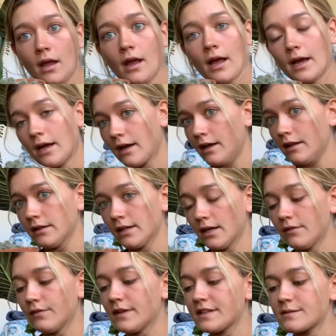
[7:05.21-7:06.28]
I
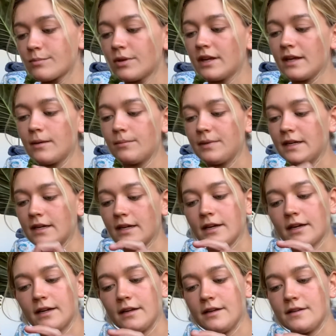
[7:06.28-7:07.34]
love this plant
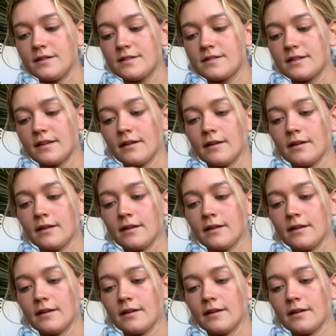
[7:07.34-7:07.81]
because